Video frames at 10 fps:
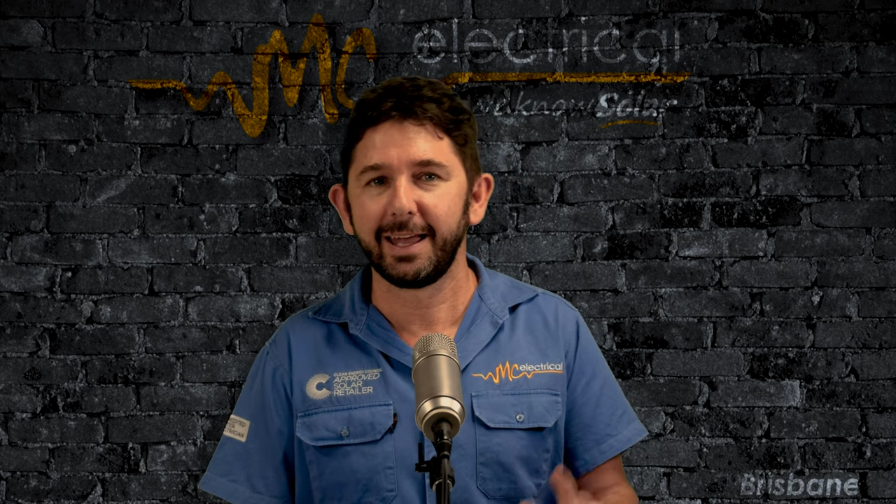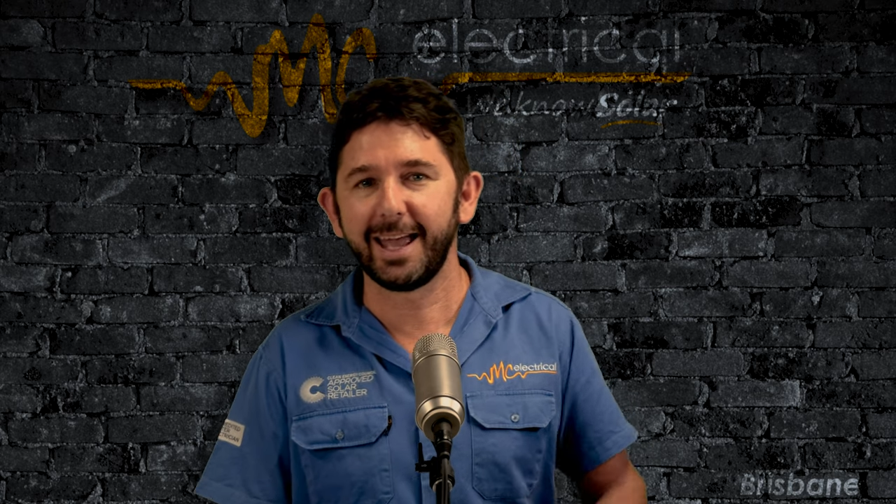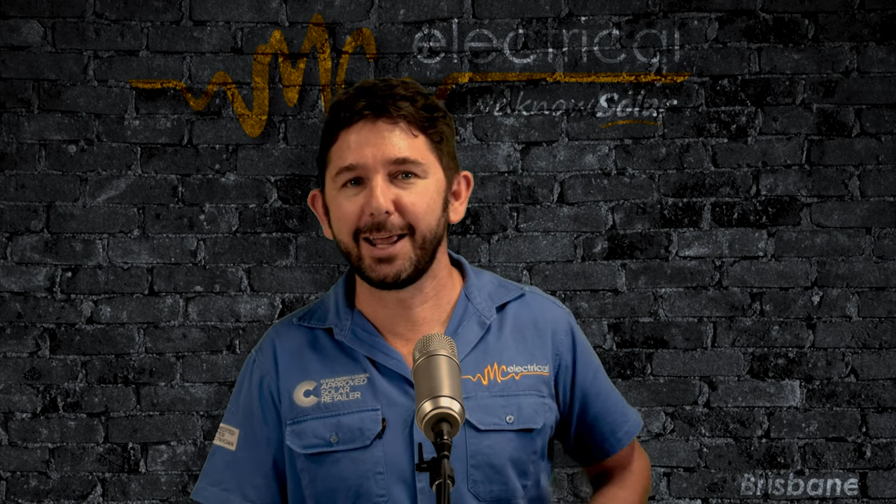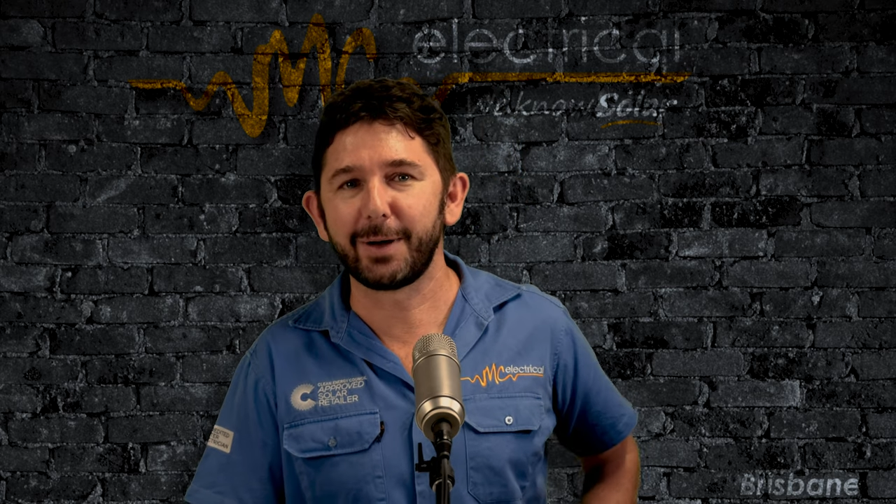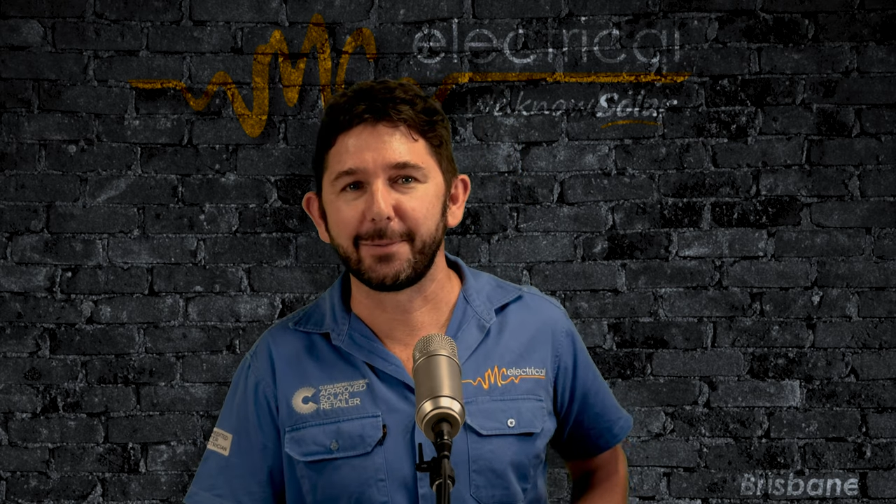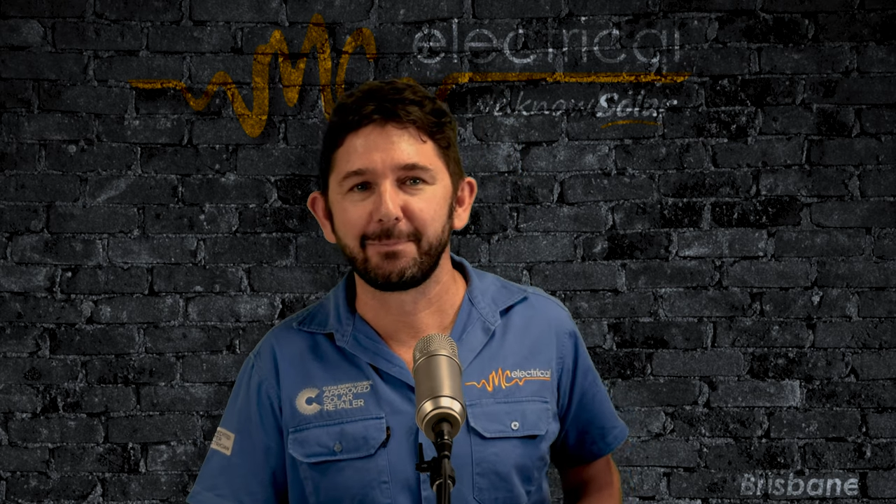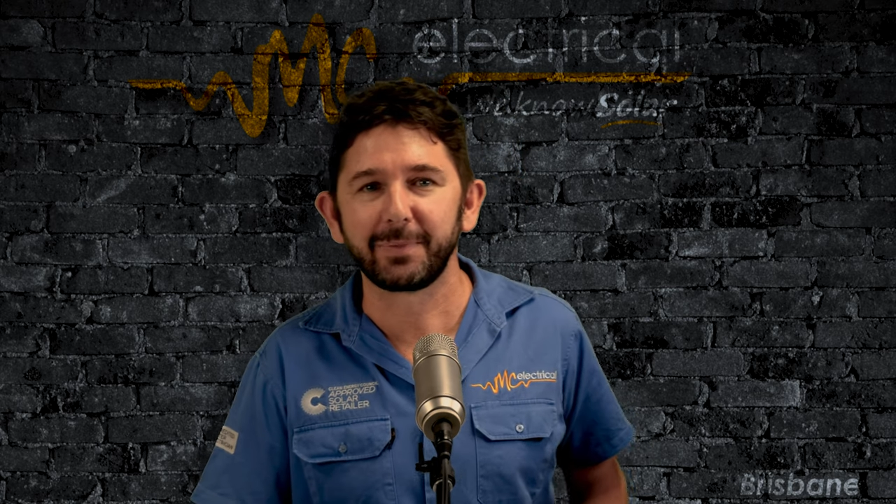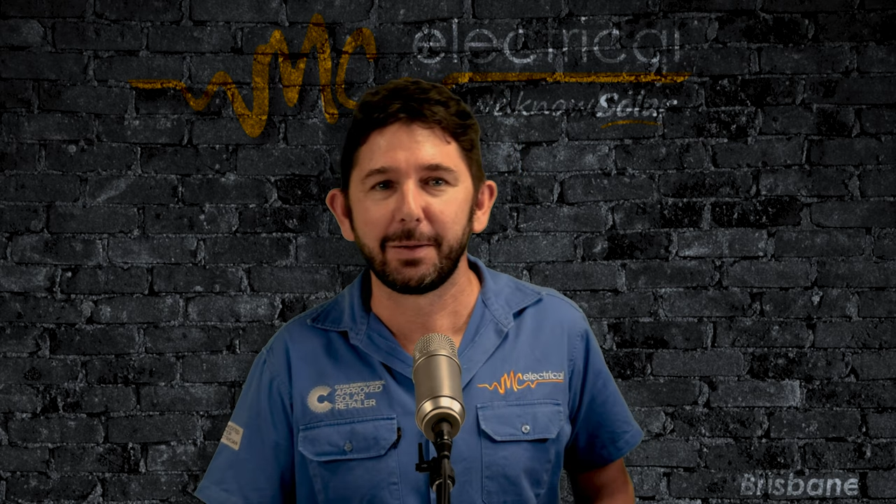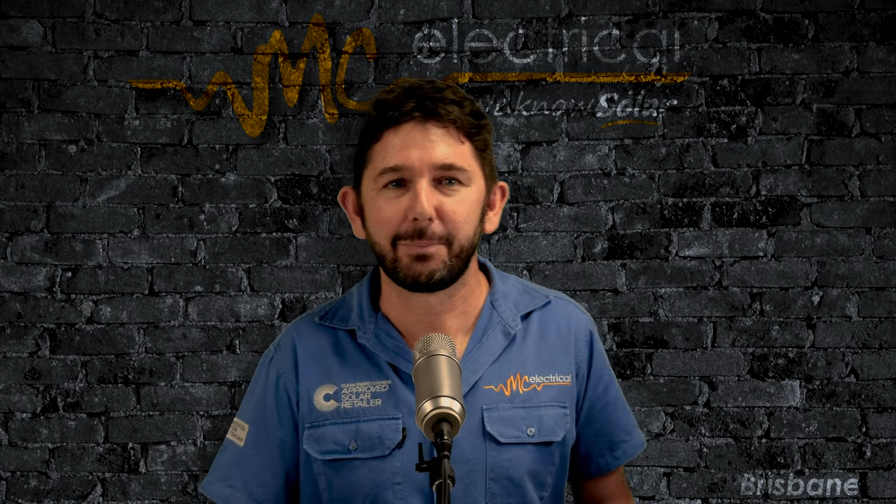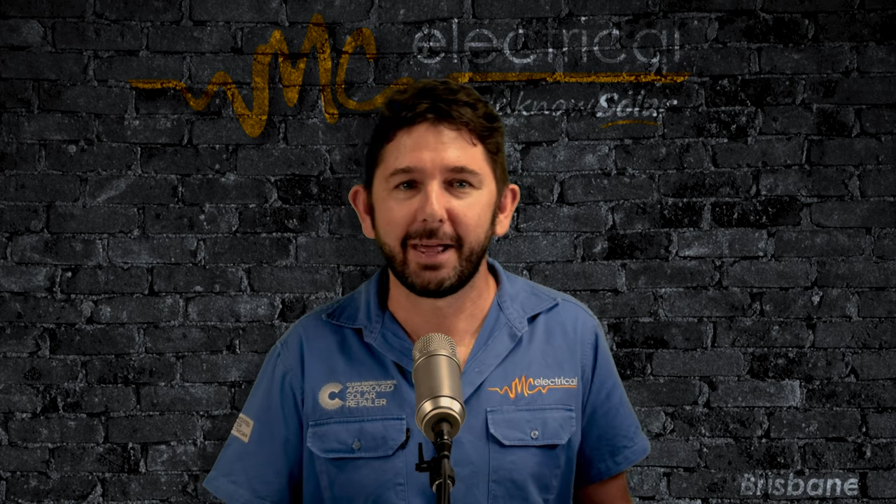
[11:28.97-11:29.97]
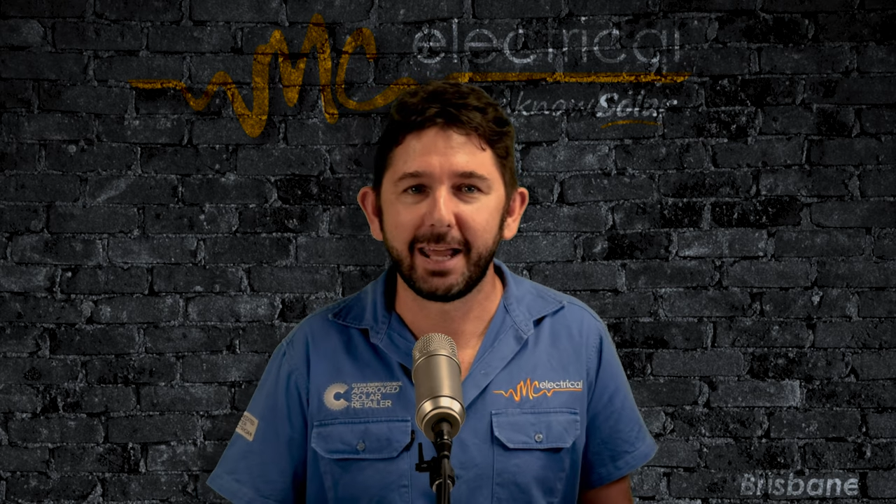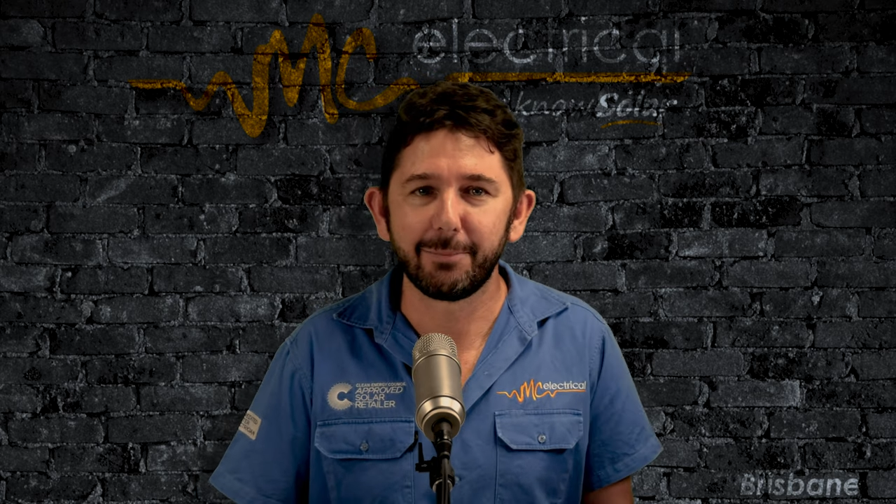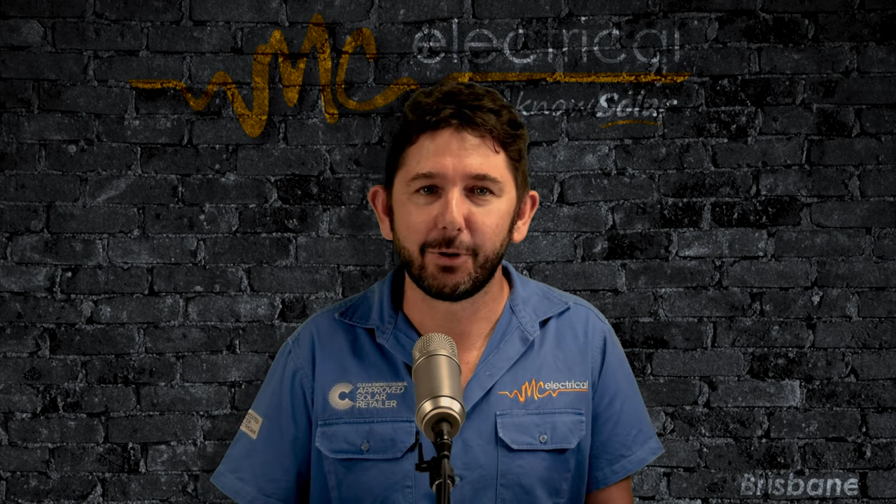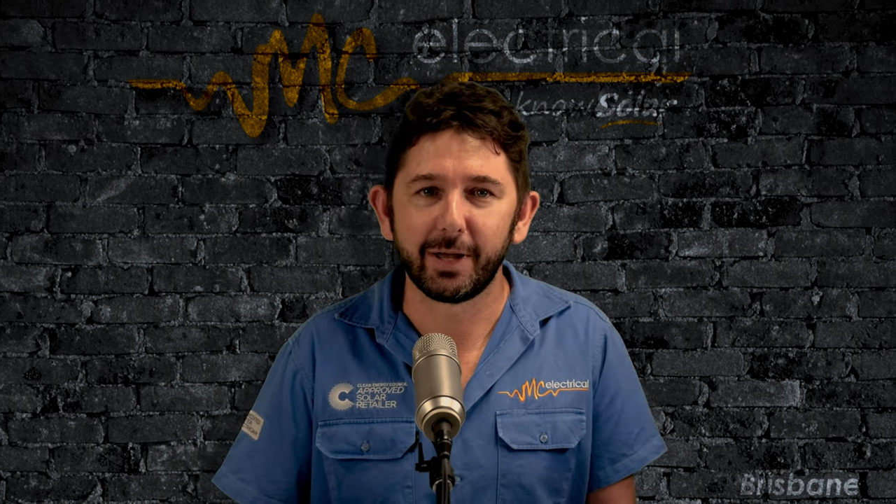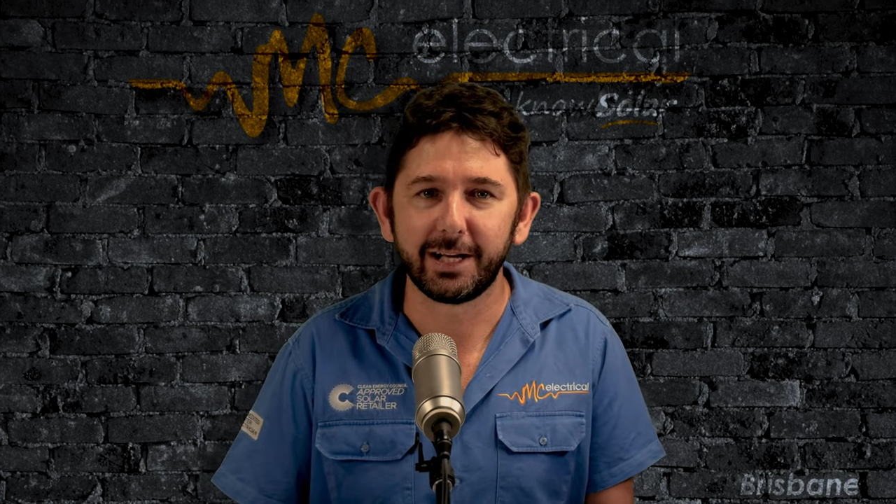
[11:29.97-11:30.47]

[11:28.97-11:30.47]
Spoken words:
Anyway, plenty more